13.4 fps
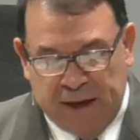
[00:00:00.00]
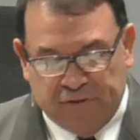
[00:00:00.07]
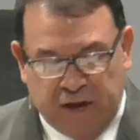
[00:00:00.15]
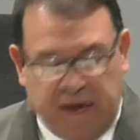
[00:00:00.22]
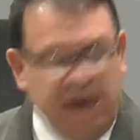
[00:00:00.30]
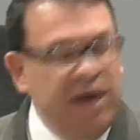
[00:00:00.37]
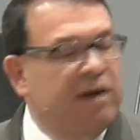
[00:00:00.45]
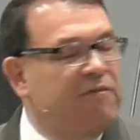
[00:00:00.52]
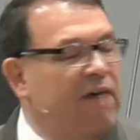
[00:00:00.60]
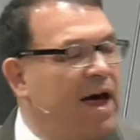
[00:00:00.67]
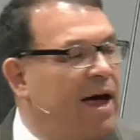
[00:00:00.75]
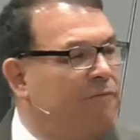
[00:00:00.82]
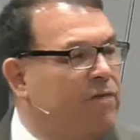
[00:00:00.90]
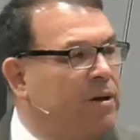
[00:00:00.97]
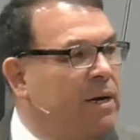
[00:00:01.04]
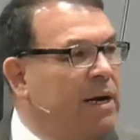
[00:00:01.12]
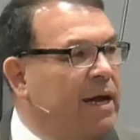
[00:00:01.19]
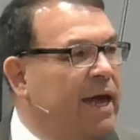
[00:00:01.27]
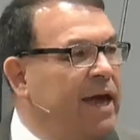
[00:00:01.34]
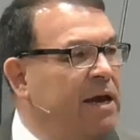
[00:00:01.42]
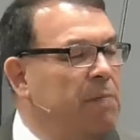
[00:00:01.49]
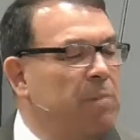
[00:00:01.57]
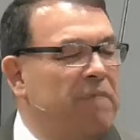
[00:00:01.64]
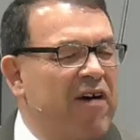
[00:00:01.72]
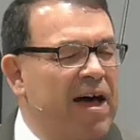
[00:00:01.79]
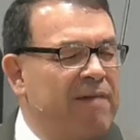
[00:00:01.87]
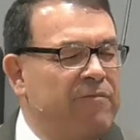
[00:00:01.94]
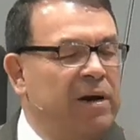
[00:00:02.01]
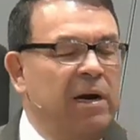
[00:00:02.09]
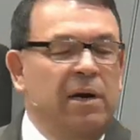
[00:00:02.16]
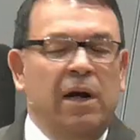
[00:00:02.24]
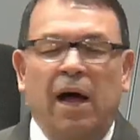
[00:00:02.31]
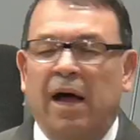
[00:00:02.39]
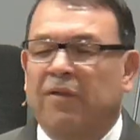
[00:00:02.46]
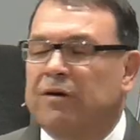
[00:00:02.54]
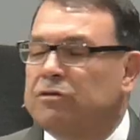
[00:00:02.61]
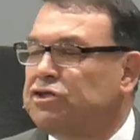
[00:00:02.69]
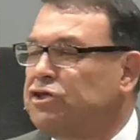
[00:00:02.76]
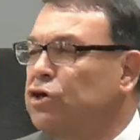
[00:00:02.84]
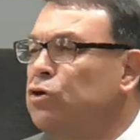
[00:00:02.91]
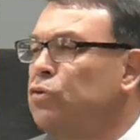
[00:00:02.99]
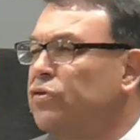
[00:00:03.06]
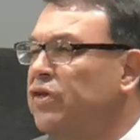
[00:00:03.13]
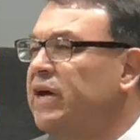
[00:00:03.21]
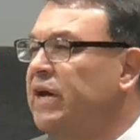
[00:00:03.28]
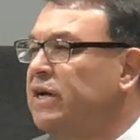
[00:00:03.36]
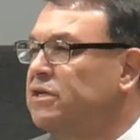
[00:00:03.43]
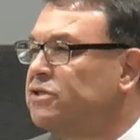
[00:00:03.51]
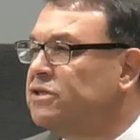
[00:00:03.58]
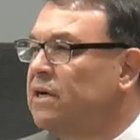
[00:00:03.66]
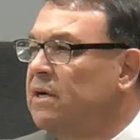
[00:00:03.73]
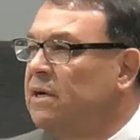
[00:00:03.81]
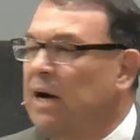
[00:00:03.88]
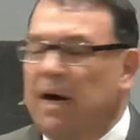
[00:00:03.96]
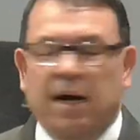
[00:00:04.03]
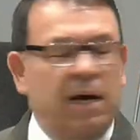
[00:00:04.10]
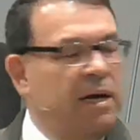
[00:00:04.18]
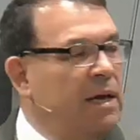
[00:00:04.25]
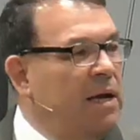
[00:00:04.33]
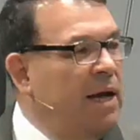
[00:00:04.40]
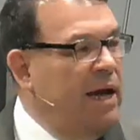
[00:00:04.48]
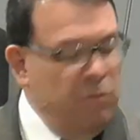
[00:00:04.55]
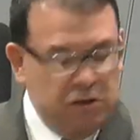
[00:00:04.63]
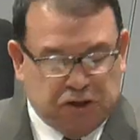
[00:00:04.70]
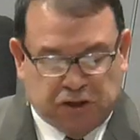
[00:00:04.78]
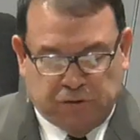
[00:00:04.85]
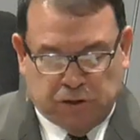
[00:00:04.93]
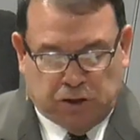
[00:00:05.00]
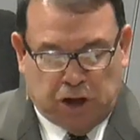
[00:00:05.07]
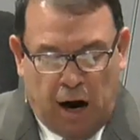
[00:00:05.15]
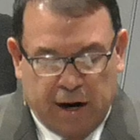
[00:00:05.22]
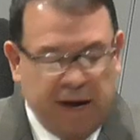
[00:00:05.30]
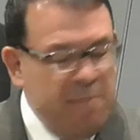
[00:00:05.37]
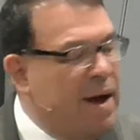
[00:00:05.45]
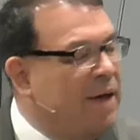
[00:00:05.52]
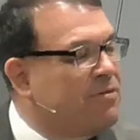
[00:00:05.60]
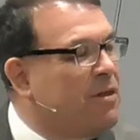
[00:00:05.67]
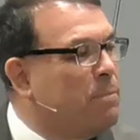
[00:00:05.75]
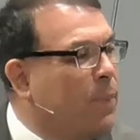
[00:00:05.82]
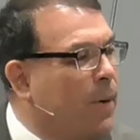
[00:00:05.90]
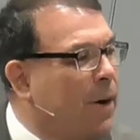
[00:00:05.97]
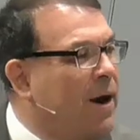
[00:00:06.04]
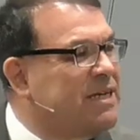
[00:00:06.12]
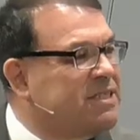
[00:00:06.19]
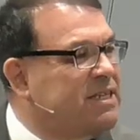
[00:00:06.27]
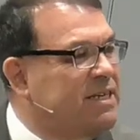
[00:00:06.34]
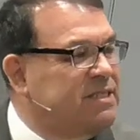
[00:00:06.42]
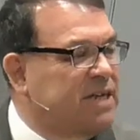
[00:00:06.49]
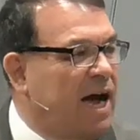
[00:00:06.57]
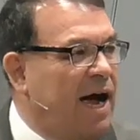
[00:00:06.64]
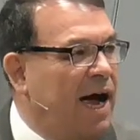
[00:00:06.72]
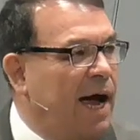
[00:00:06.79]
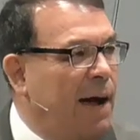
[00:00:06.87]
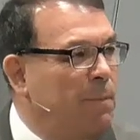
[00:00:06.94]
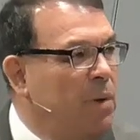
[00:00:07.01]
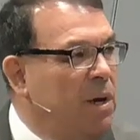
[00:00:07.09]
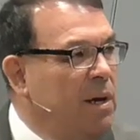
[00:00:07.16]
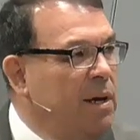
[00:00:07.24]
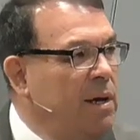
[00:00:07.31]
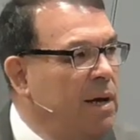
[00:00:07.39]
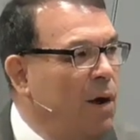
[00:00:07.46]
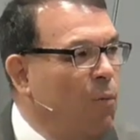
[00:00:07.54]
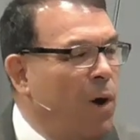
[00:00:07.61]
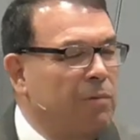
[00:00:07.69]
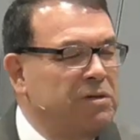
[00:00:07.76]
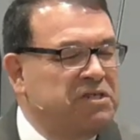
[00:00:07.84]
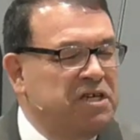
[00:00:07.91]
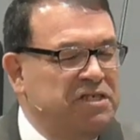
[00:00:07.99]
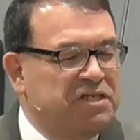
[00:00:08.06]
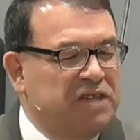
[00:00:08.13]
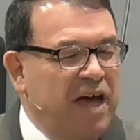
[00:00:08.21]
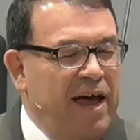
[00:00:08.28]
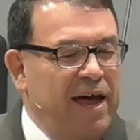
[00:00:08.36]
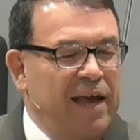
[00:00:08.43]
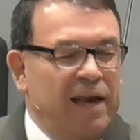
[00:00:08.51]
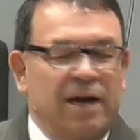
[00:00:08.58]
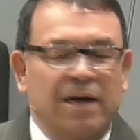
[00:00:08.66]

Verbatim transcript: the kingdom of heaven, kingdom of heaven, uh, there's two things. Uh, he was talking about the present time. And what was he saying?